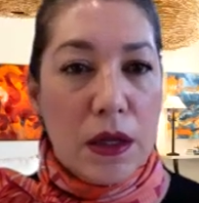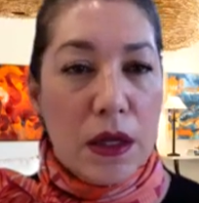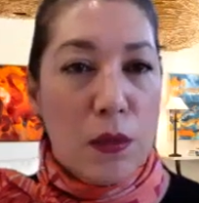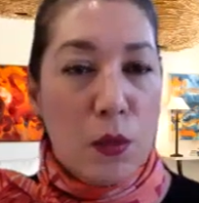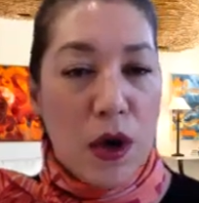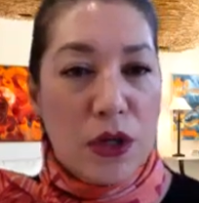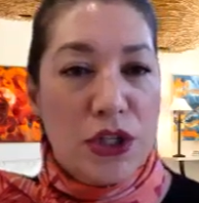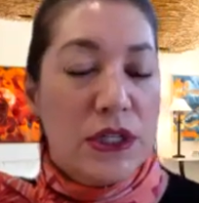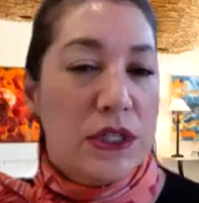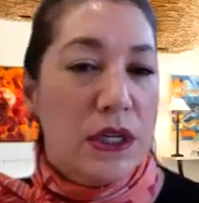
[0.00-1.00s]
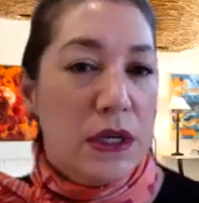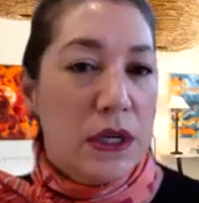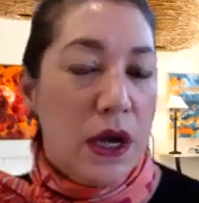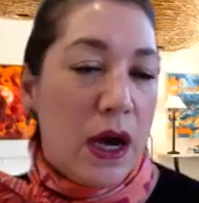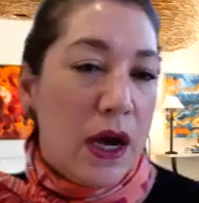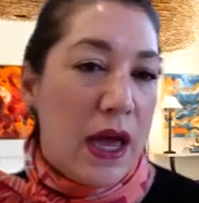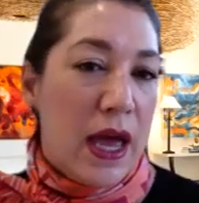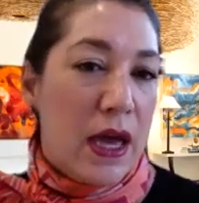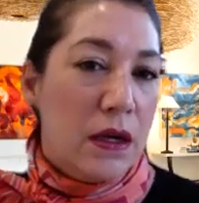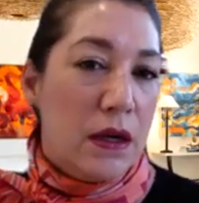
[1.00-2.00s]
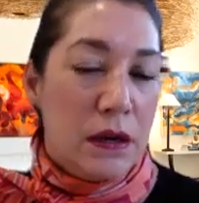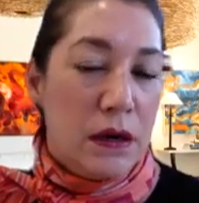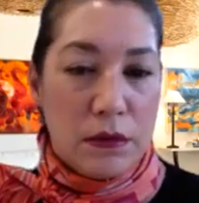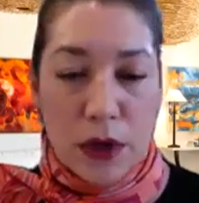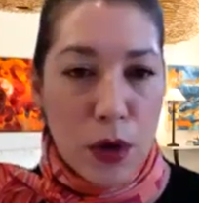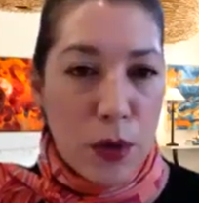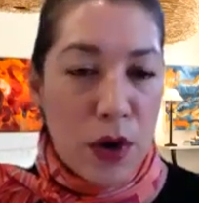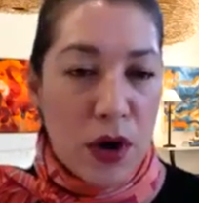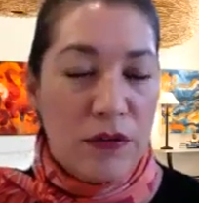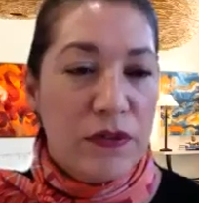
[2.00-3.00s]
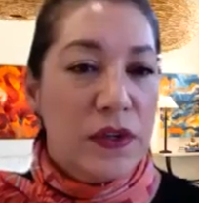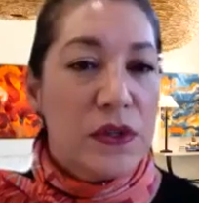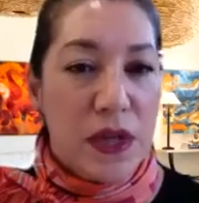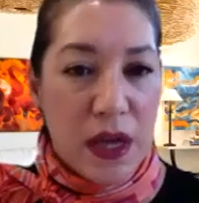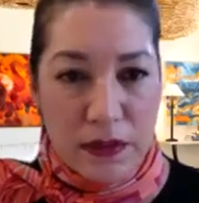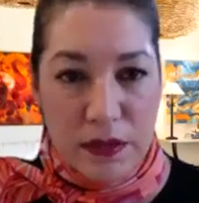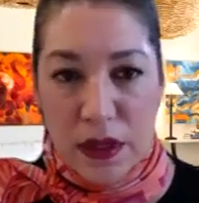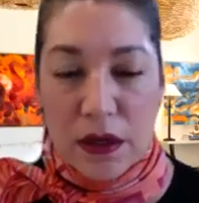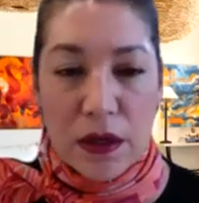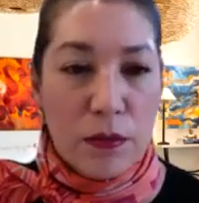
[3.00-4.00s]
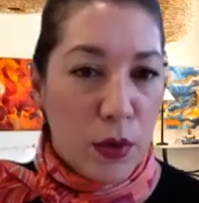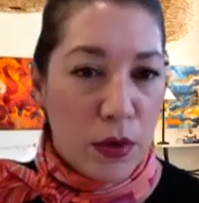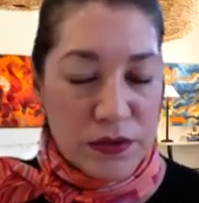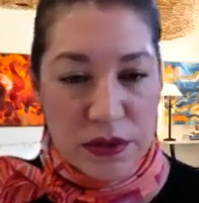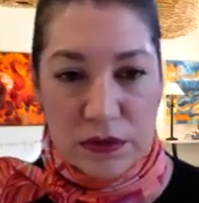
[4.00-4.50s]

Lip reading: in Washington, I had a home office, and then it morphed,